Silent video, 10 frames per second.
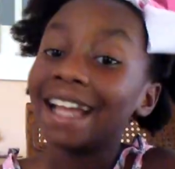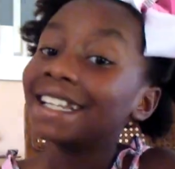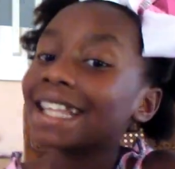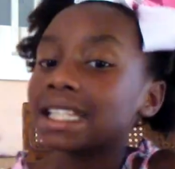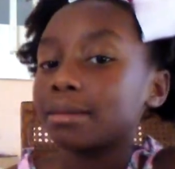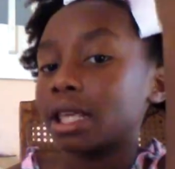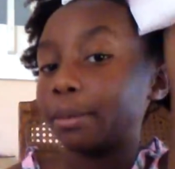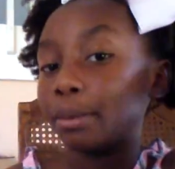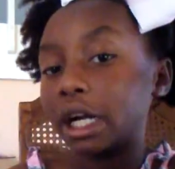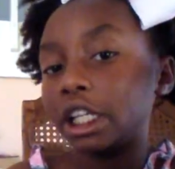I did that to make
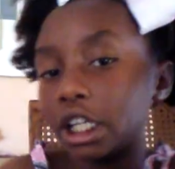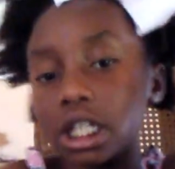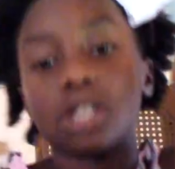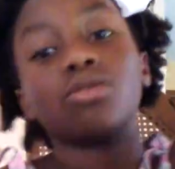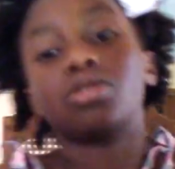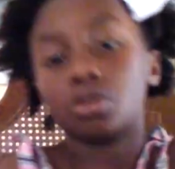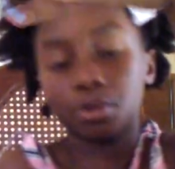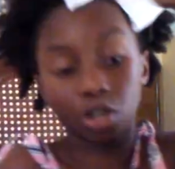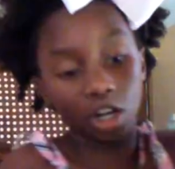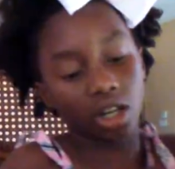it brighter because it was
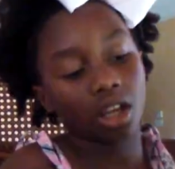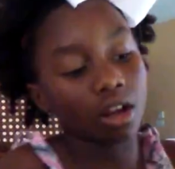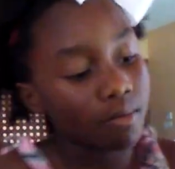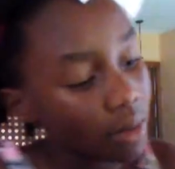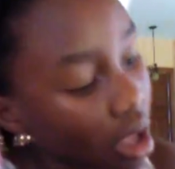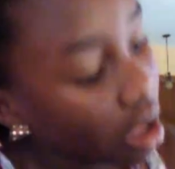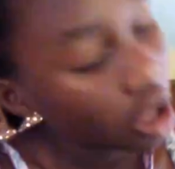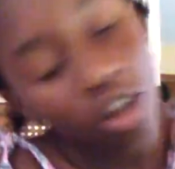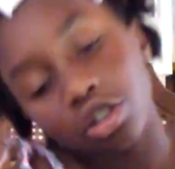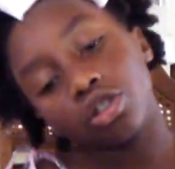super dark in here.
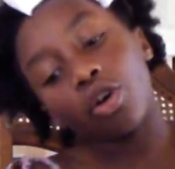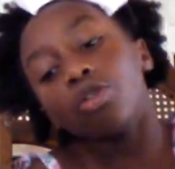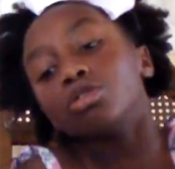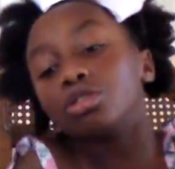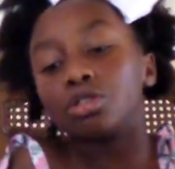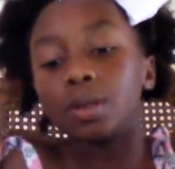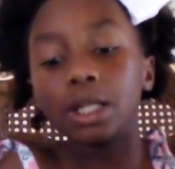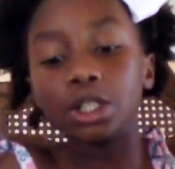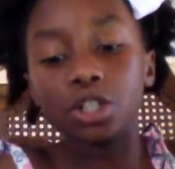So 3